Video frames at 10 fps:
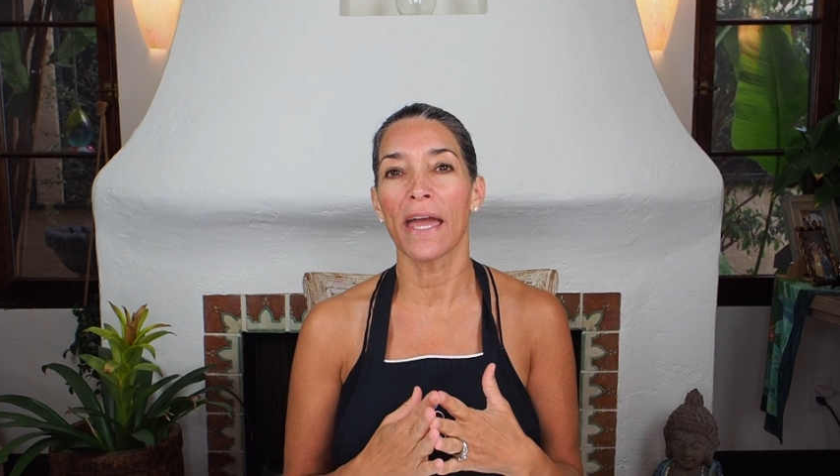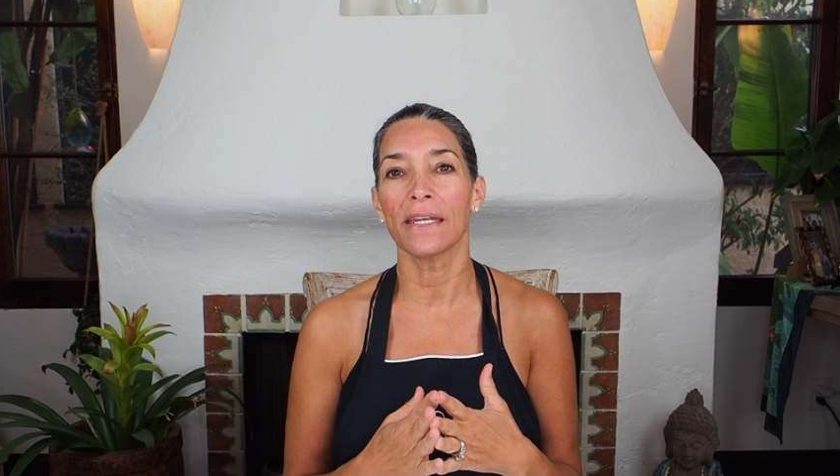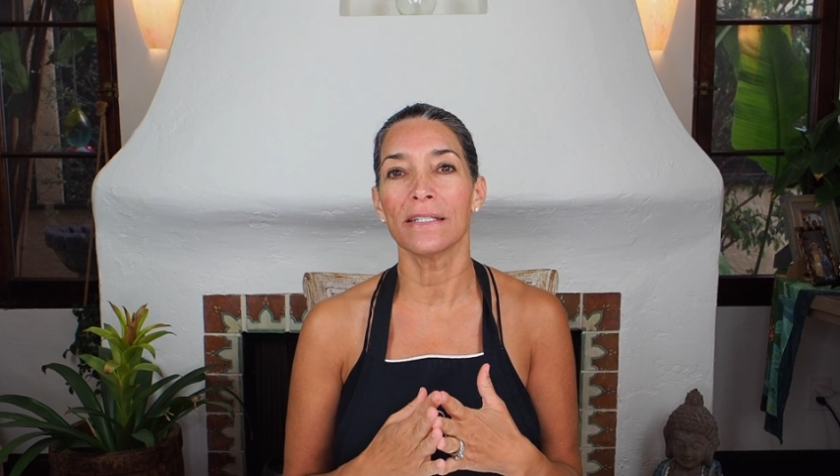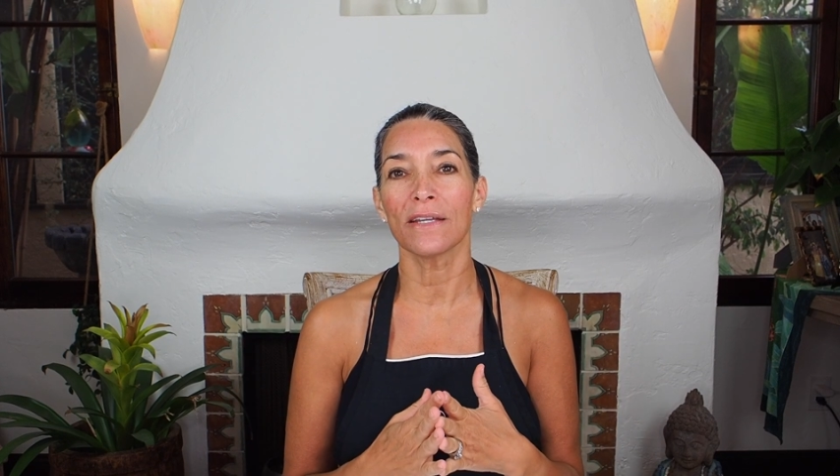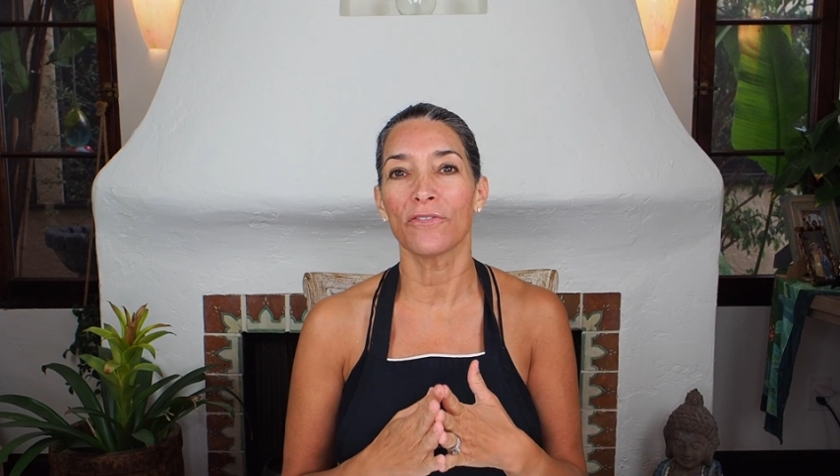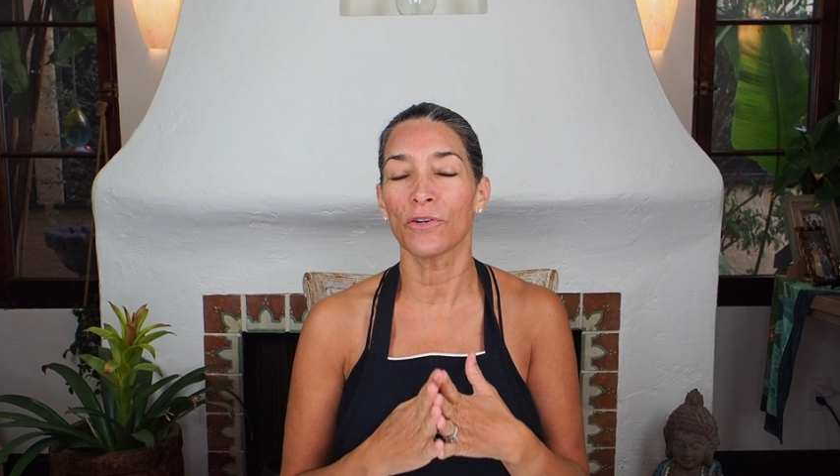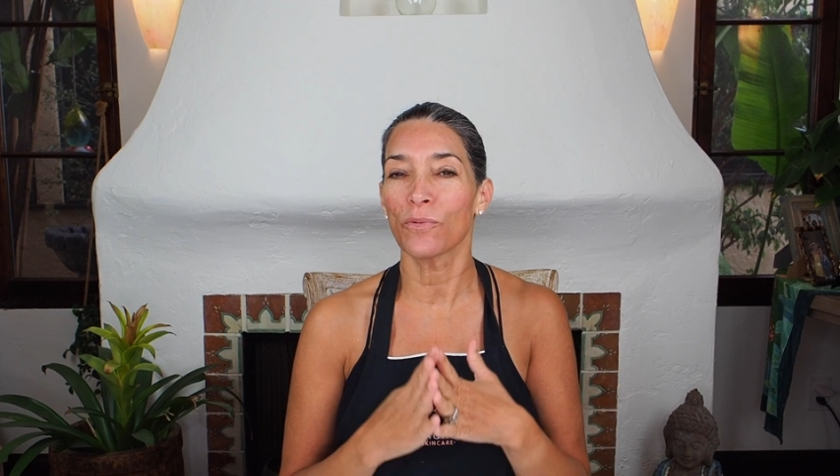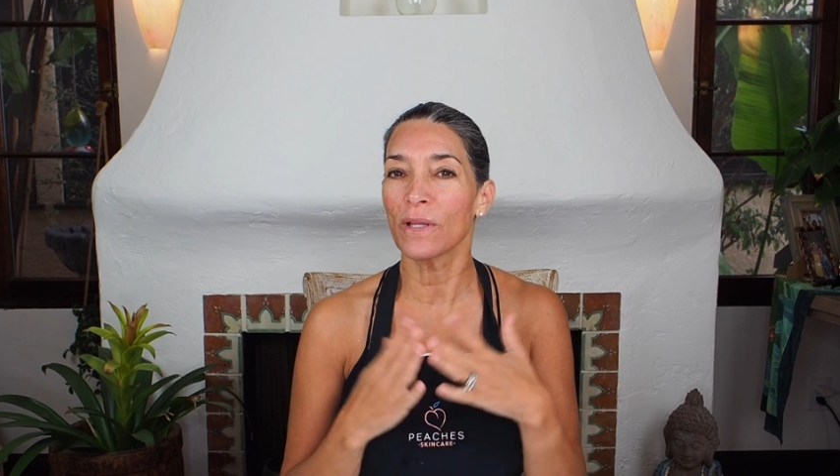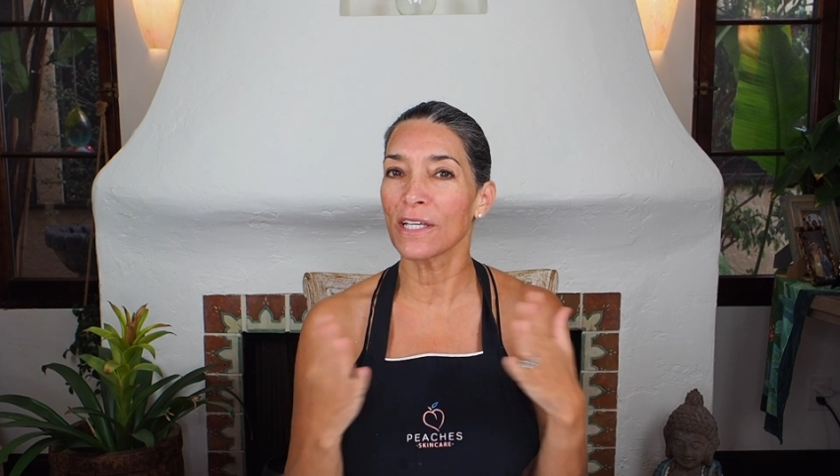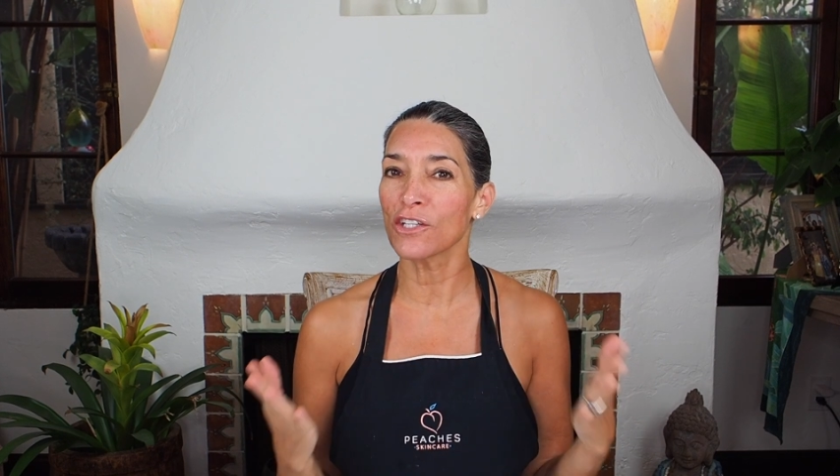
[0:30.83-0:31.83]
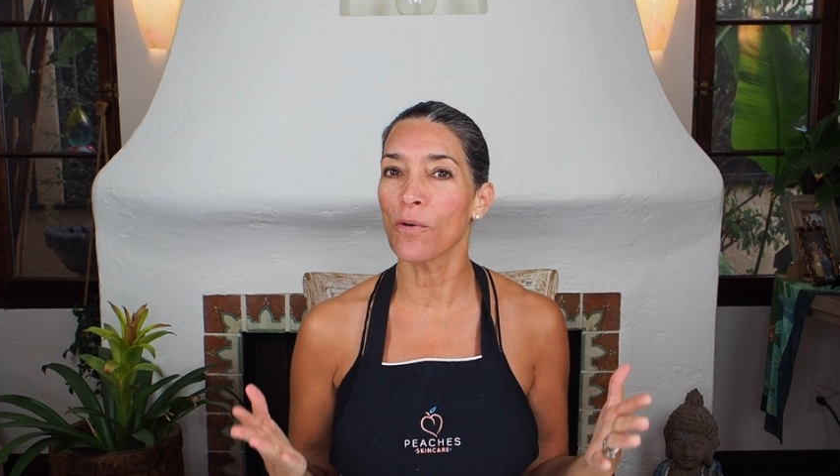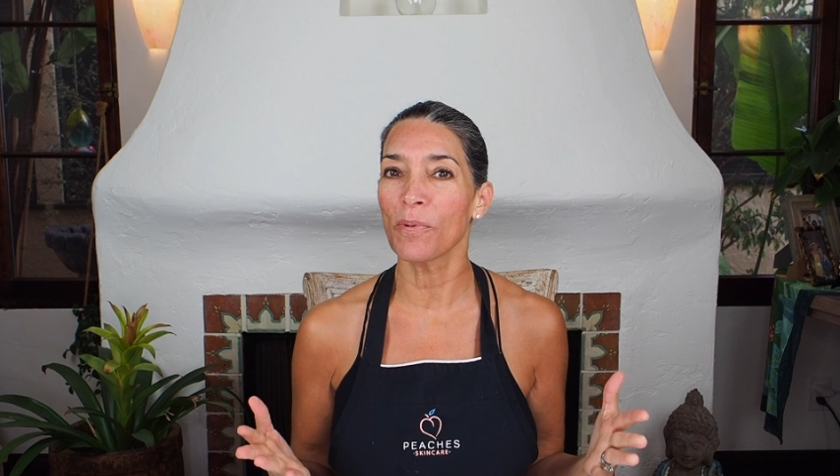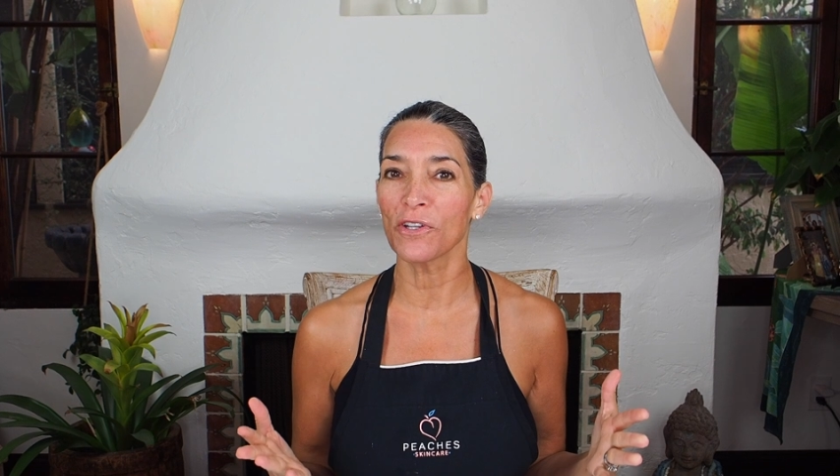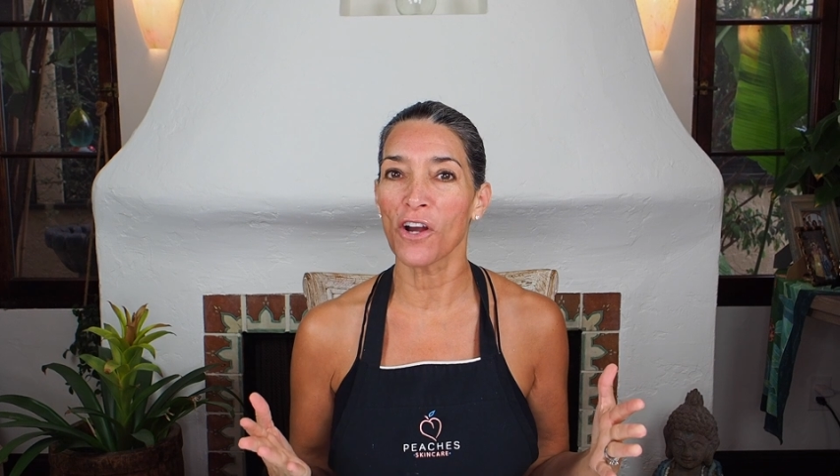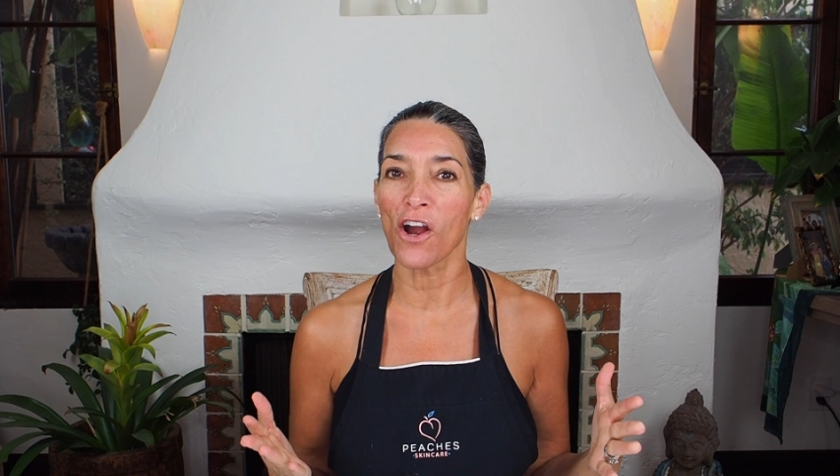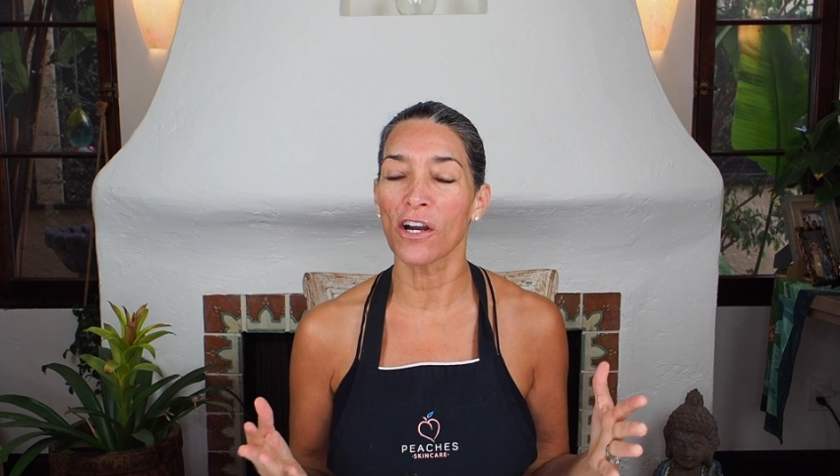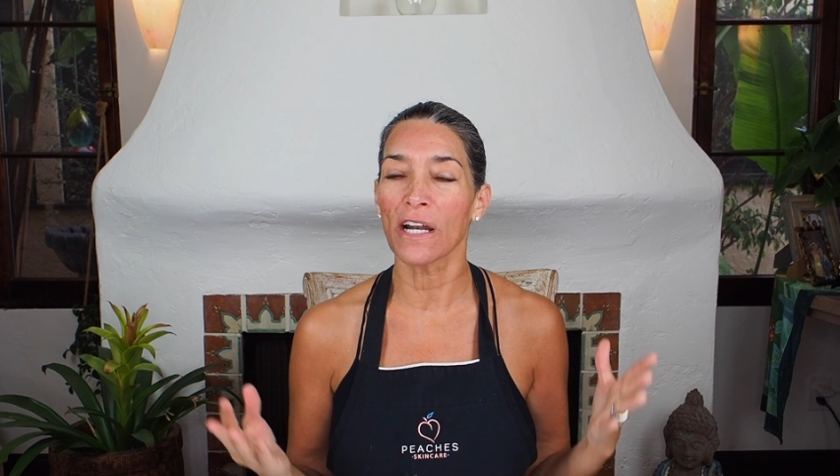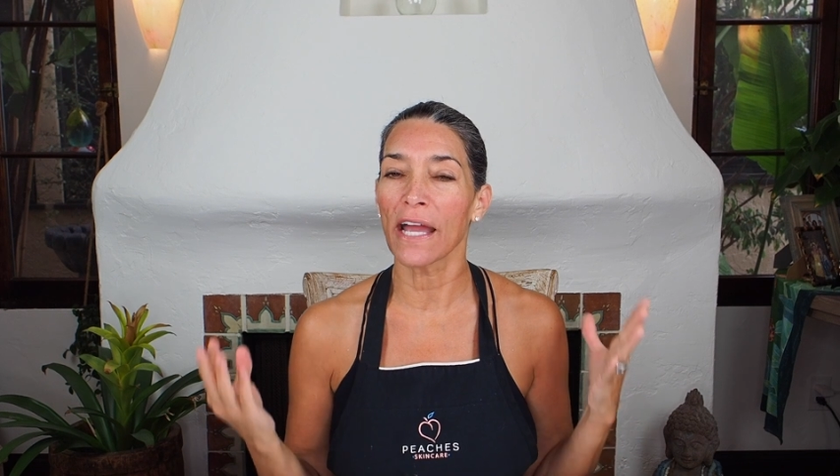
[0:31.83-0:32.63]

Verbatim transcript: and if you're willing to open your heart,